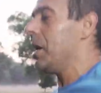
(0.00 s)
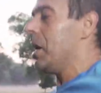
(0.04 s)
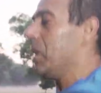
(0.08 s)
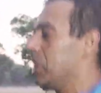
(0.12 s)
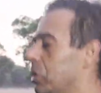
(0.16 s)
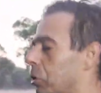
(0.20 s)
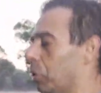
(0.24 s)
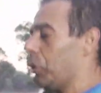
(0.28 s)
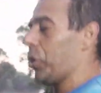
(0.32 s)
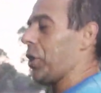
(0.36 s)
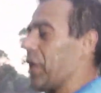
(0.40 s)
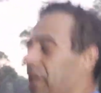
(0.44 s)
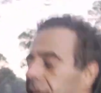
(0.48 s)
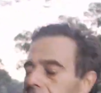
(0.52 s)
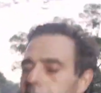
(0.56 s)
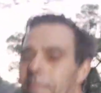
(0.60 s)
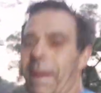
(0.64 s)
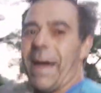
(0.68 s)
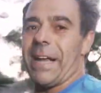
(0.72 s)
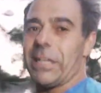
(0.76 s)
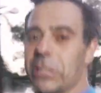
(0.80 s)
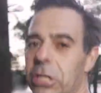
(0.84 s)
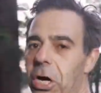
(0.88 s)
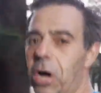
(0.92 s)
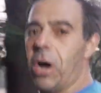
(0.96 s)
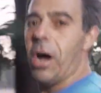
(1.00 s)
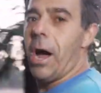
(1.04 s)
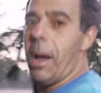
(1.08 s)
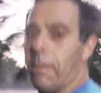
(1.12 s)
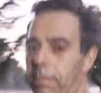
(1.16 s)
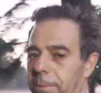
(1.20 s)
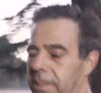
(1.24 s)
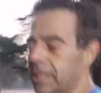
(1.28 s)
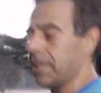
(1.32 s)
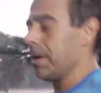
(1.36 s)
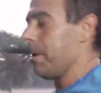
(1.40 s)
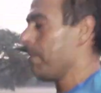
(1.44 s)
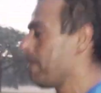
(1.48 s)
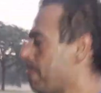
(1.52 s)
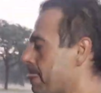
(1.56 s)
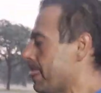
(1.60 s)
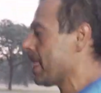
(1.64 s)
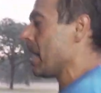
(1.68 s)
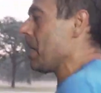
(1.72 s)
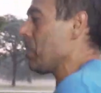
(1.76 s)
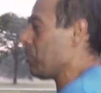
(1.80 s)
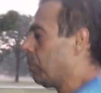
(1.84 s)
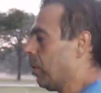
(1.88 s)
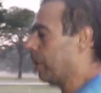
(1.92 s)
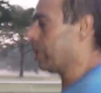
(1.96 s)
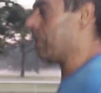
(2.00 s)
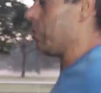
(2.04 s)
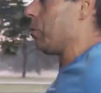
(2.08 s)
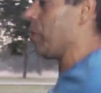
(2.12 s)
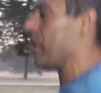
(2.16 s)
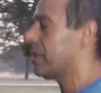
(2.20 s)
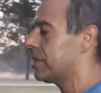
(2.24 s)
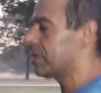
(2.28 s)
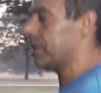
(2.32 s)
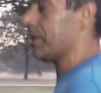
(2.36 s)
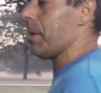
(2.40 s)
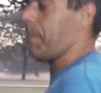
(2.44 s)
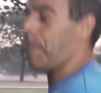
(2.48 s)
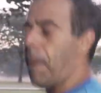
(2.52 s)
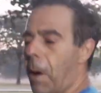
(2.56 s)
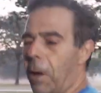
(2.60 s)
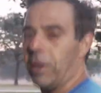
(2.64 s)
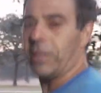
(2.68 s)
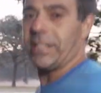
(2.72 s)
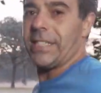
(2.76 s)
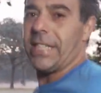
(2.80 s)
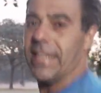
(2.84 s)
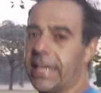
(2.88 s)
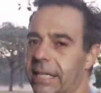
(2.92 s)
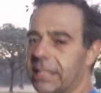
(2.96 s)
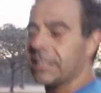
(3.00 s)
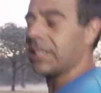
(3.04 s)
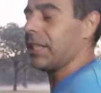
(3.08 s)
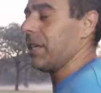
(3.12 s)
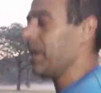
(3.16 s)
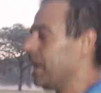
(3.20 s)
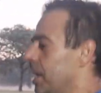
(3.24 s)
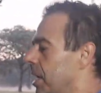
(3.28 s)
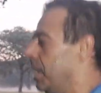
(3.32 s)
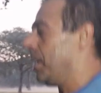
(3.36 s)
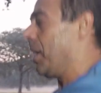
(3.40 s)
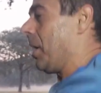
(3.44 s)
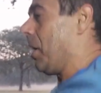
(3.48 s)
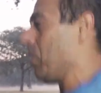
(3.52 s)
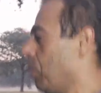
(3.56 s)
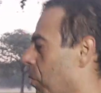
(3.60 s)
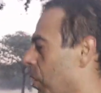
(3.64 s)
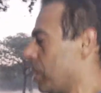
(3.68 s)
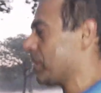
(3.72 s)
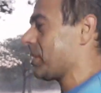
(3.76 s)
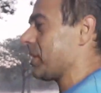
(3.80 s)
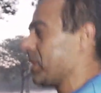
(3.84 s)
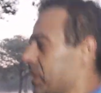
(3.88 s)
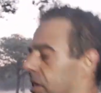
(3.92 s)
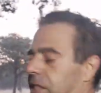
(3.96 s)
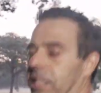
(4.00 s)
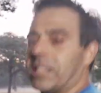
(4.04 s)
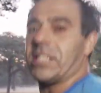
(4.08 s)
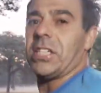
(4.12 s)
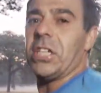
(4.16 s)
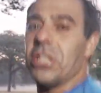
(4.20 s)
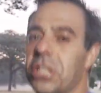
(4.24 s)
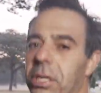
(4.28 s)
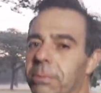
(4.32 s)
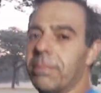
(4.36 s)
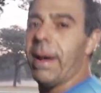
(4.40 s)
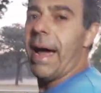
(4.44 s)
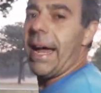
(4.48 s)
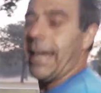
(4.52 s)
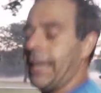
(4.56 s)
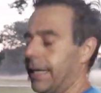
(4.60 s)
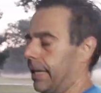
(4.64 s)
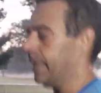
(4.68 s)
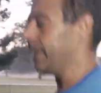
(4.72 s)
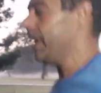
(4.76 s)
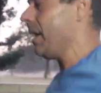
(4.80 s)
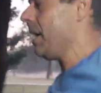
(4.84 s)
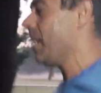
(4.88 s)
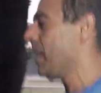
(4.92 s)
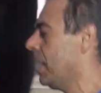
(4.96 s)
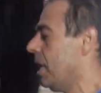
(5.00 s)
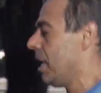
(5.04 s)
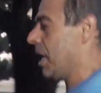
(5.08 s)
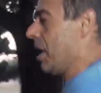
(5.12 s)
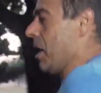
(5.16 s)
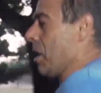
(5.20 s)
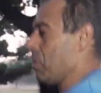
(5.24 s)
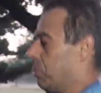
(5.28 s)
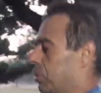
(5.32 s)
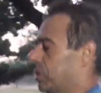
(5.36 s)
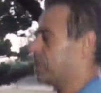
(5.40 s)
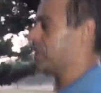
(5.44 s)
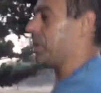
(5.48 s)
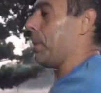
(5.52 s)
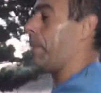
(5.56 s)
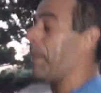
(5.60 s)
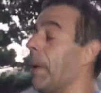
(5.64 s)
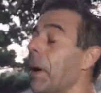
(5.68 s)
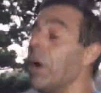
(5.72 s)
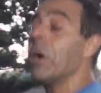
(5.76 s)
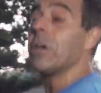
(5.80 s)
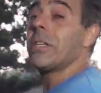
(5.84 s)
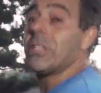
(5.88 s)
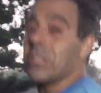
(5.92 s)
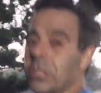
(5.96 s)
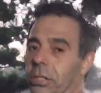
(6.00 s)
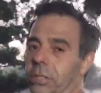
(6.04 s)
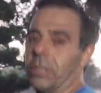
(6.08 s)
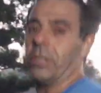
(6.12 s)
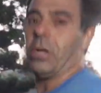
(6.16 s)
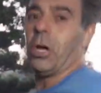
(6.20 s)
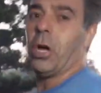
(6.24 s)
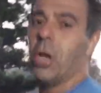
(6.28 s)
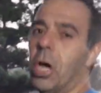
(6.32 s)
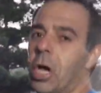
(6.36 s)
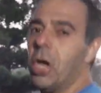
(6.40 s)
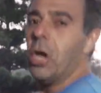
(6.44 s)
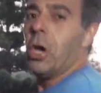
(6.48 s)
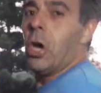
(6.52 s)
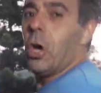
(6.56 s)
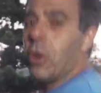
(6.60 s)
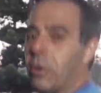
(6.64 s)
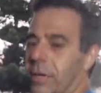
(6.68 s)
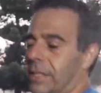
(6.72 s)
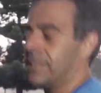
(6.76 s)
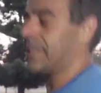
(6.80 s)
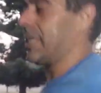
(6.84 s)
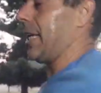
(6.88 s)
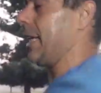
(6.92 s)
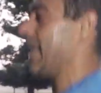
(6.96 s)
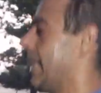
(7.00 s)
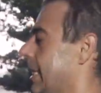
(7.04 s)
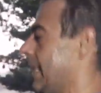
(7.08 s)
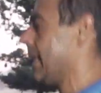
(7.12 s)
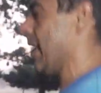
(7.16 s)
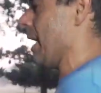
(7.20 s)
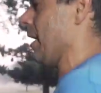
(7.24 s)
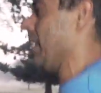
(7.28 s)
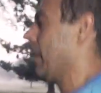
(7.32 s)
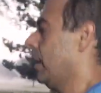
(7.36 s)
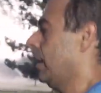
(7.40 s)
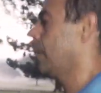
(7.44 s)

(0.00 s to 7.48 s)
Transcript: you'll think about times where it wasn't the politics, it wasn't the decision making, it was the person who was the leader.